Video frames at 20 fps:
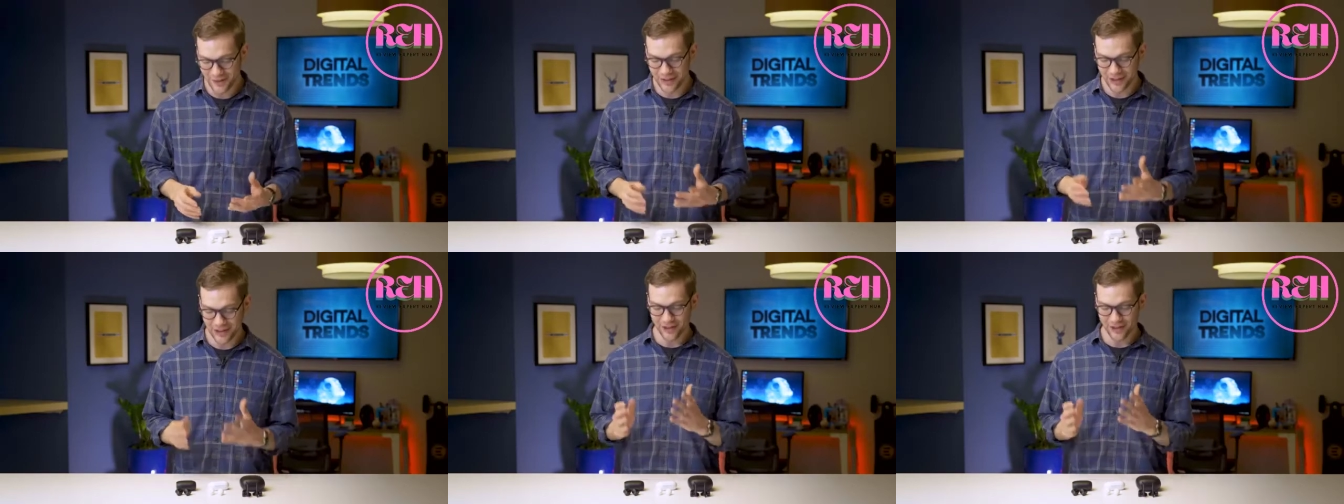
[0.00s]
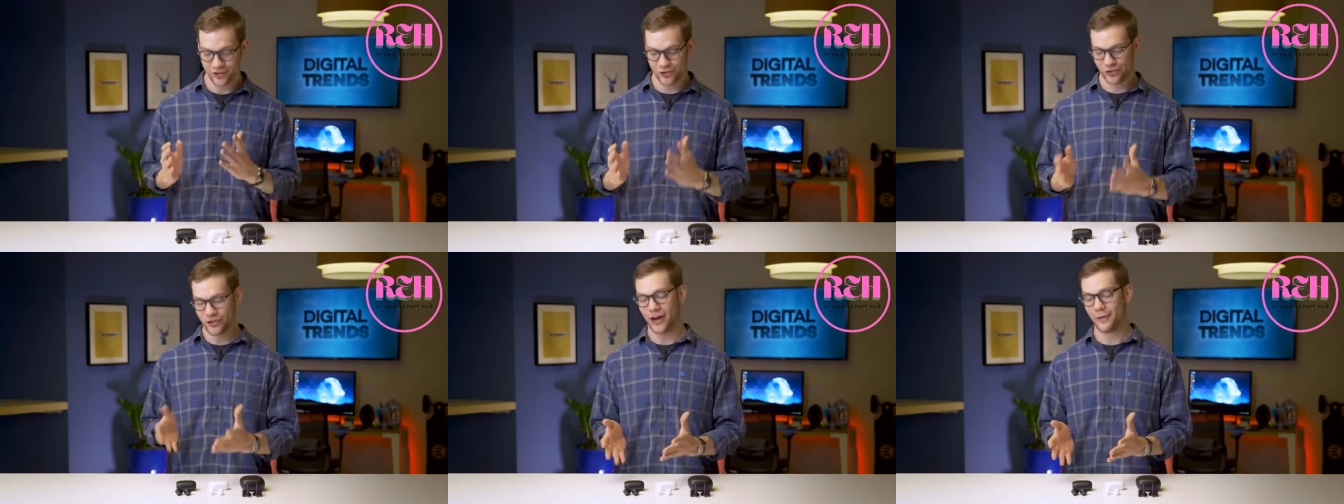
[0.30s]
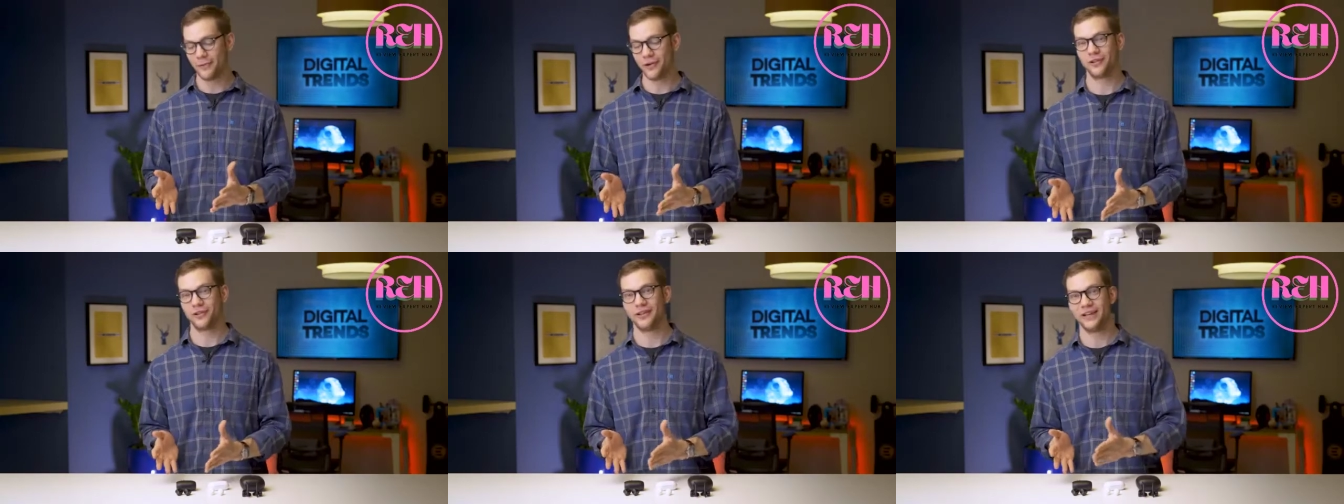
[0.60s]
The
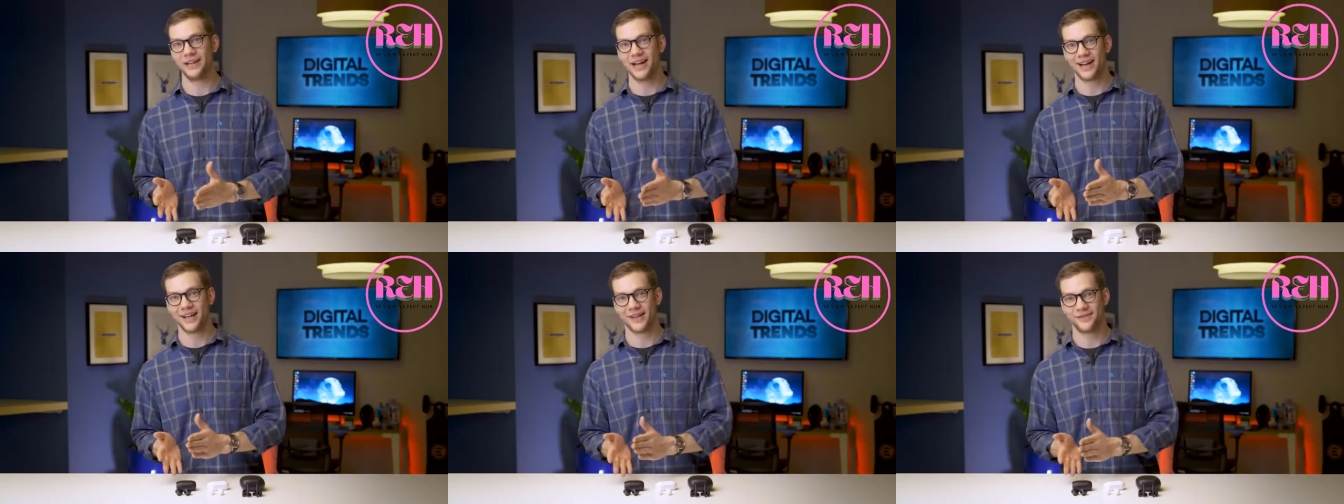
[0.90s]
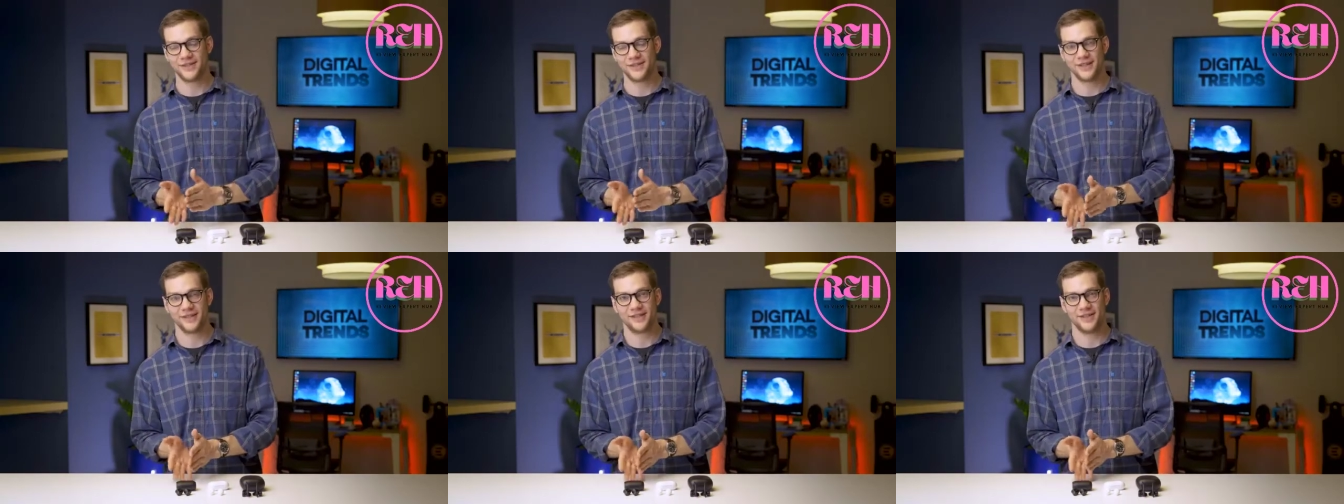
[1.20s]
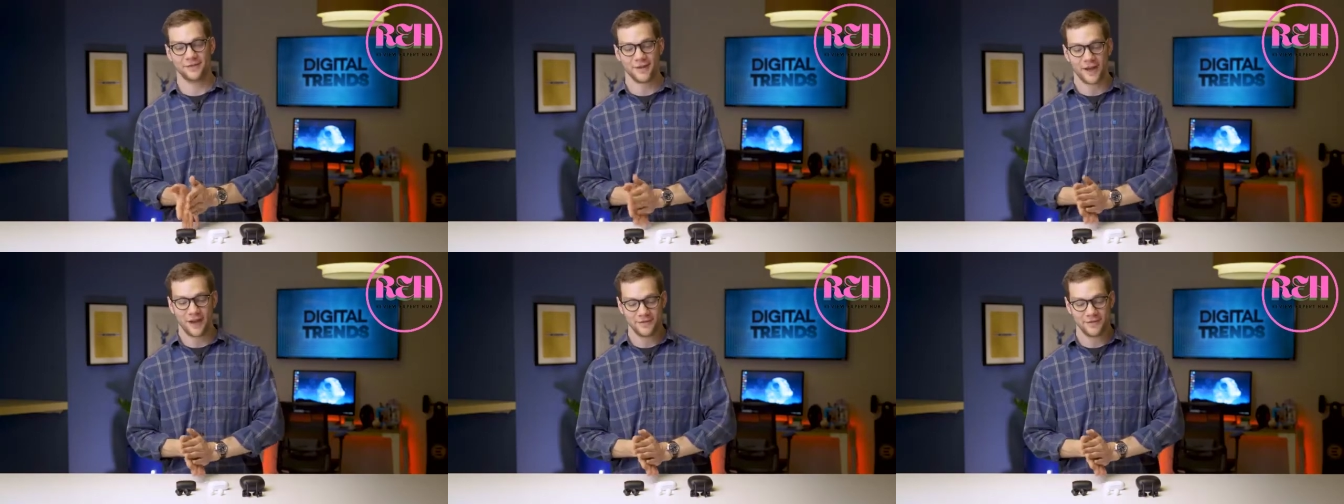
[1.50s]
Jabra Elite Active
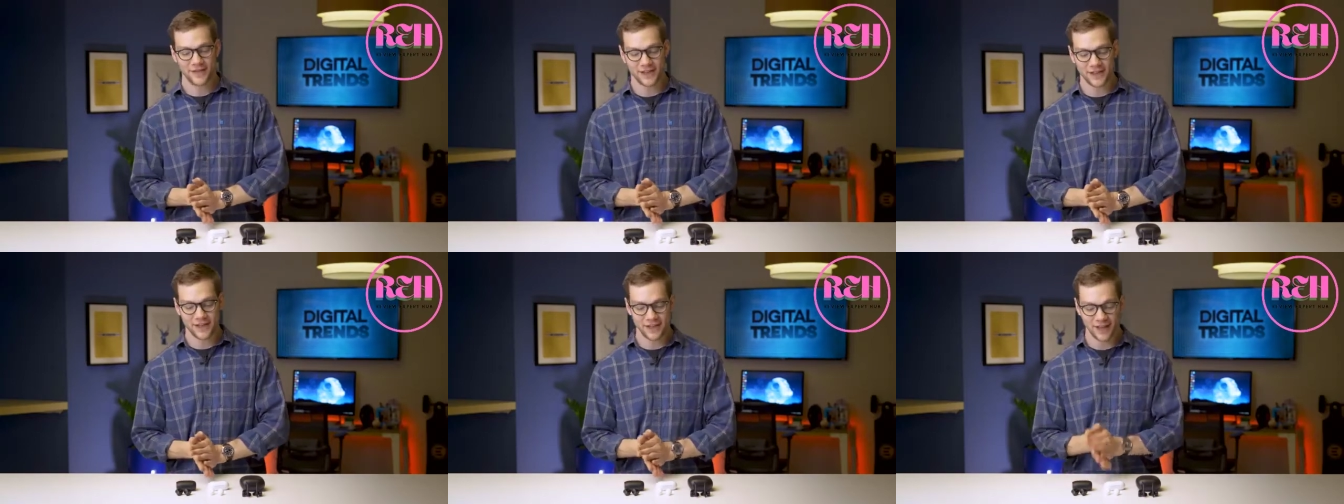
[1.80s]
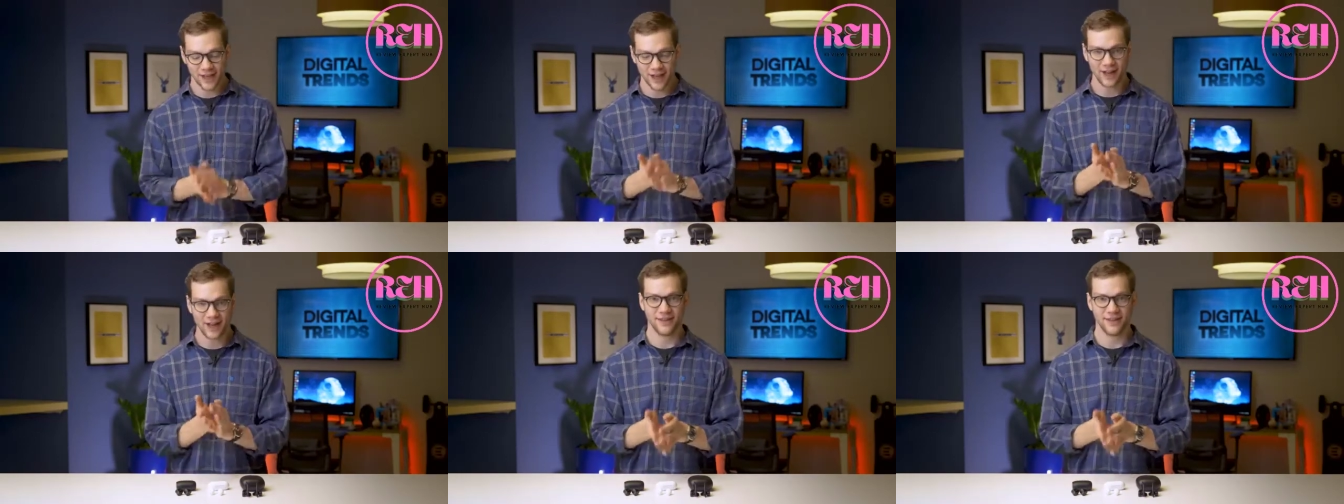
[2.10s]
65T